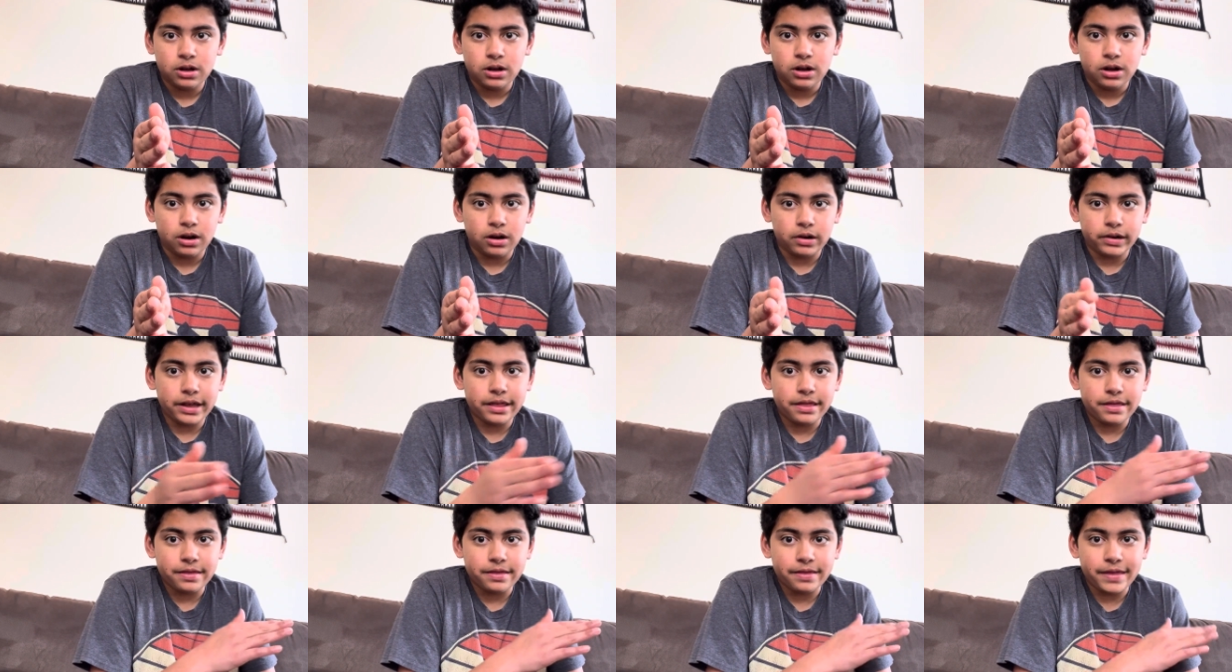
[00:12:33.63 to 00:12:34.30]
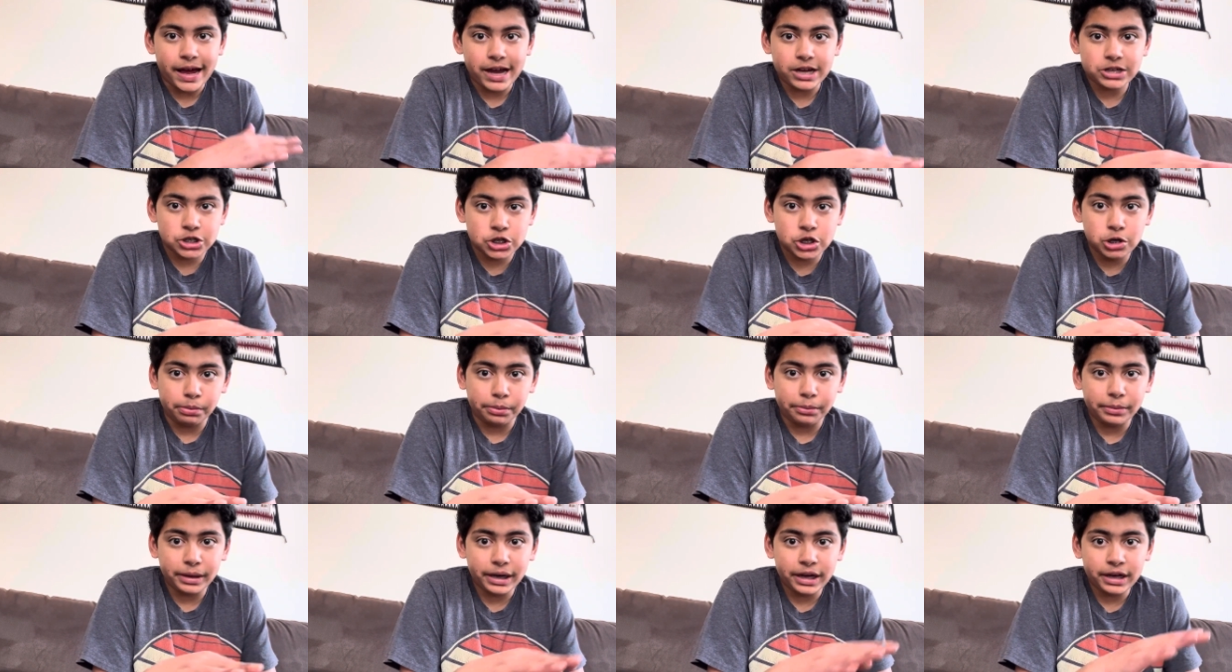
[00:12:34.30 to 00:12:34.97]
All right, that
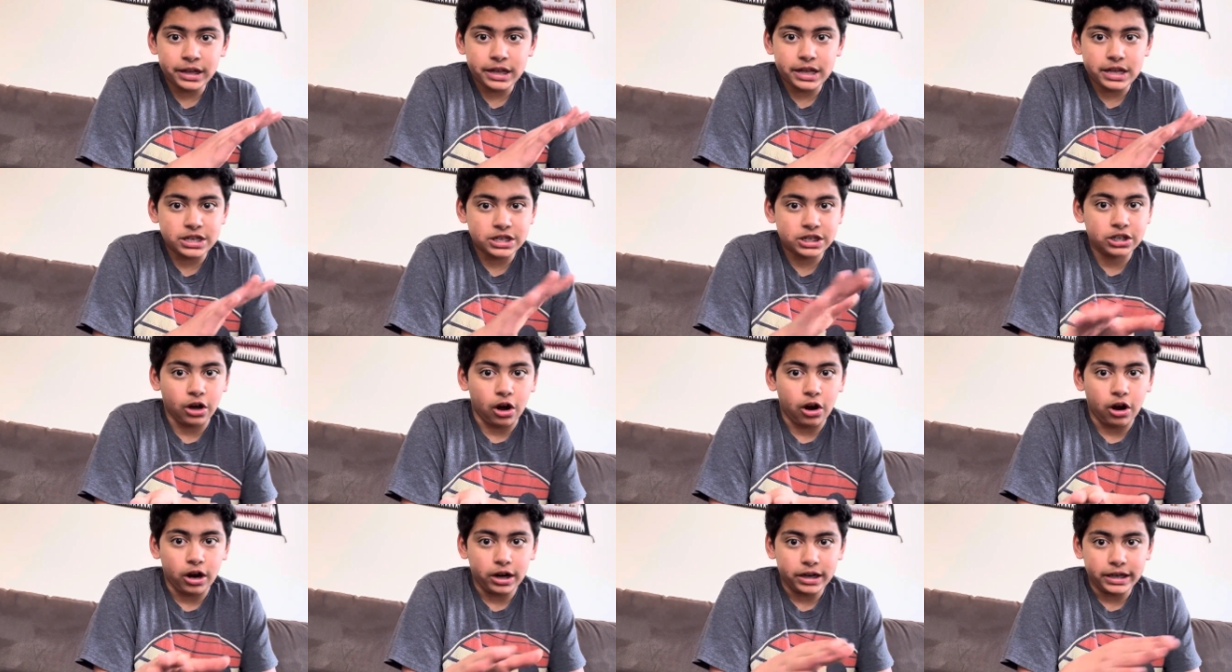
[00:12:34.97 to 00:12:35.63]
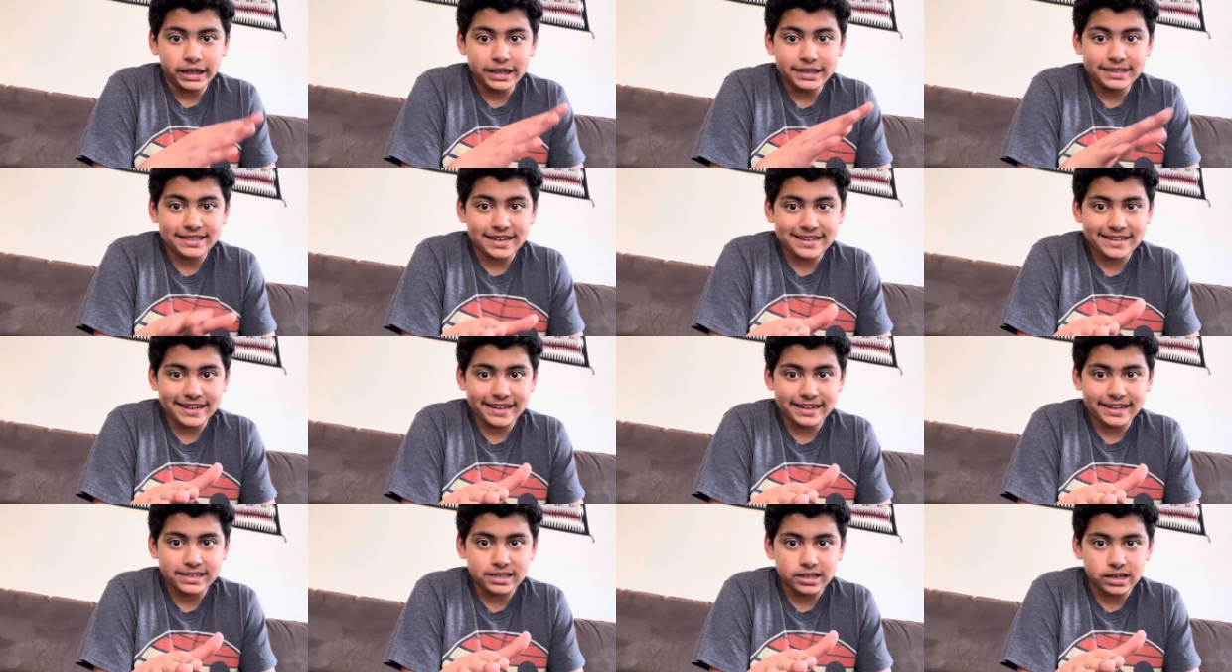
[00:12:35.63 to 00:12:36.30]
Superman is gone. He
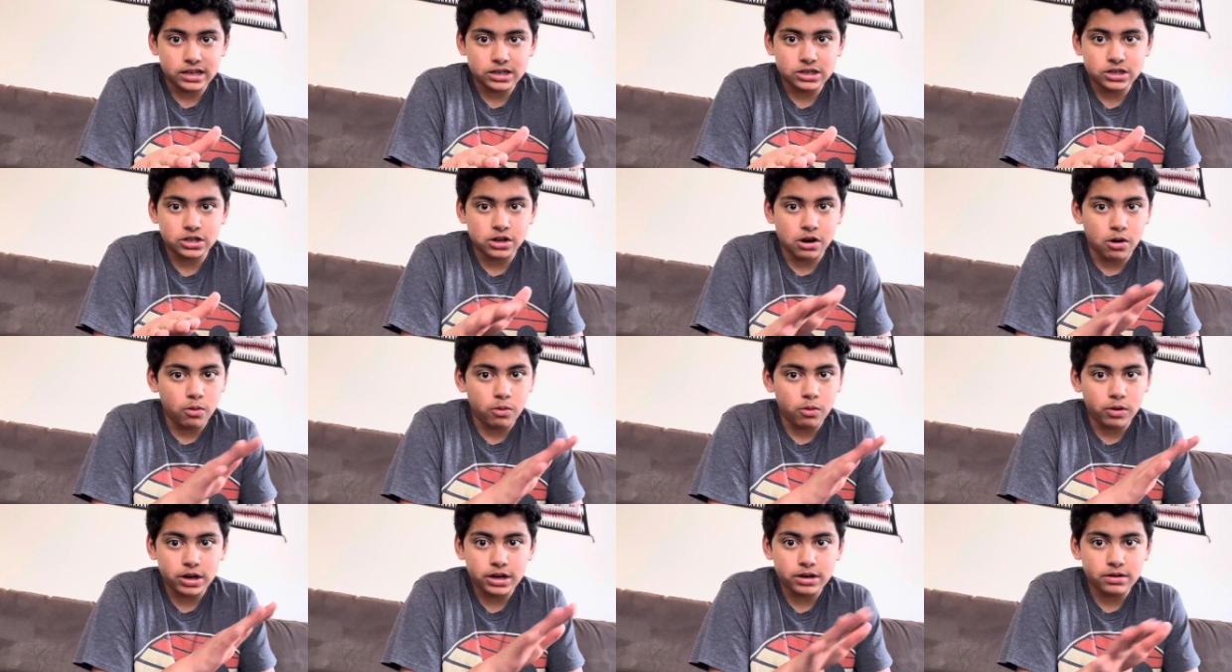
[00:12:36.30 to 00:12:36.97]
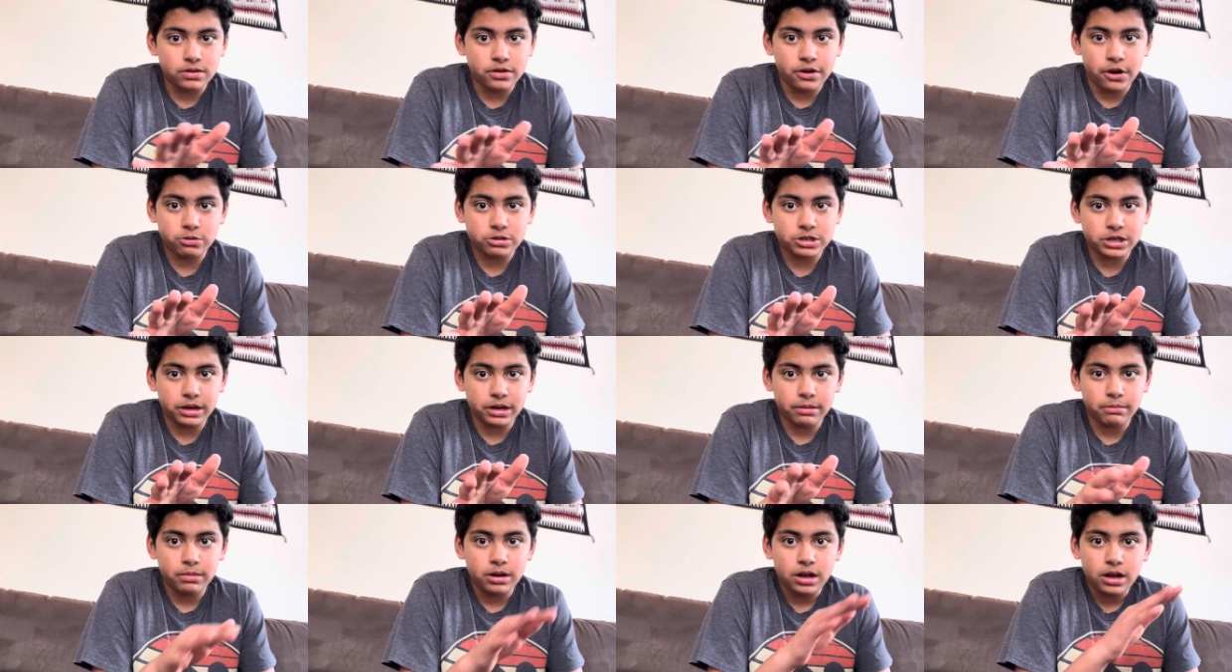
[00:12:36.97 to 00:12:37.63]
doesn't exist. No one knows
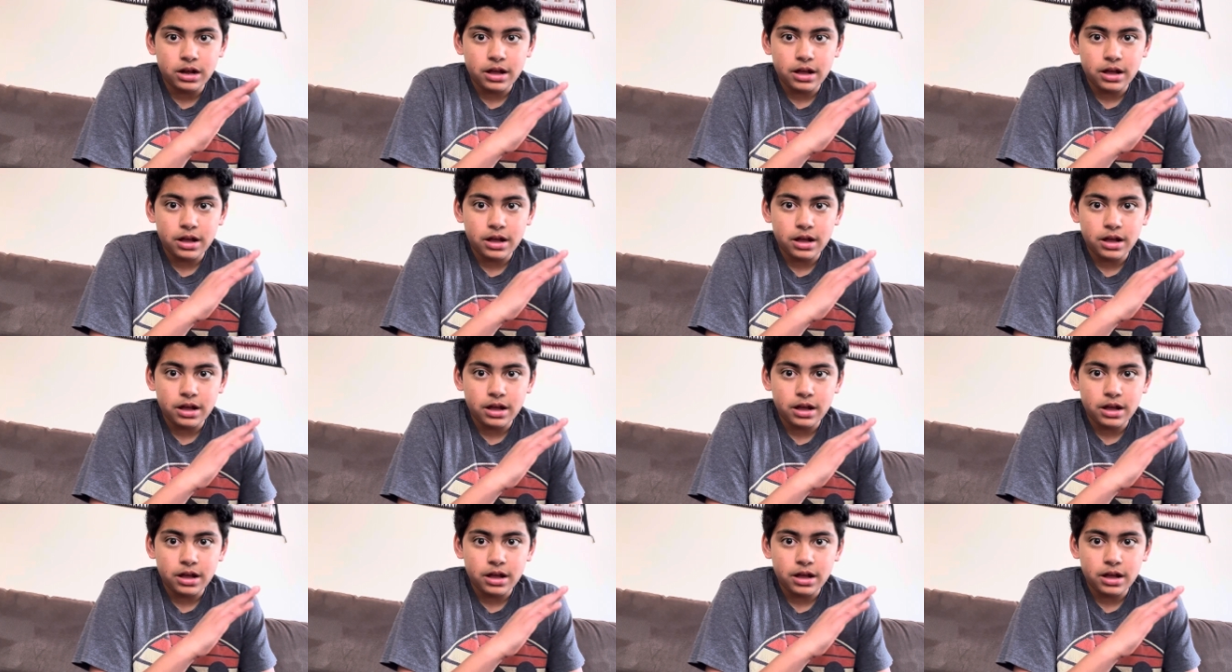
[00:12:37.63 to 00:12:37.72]
him.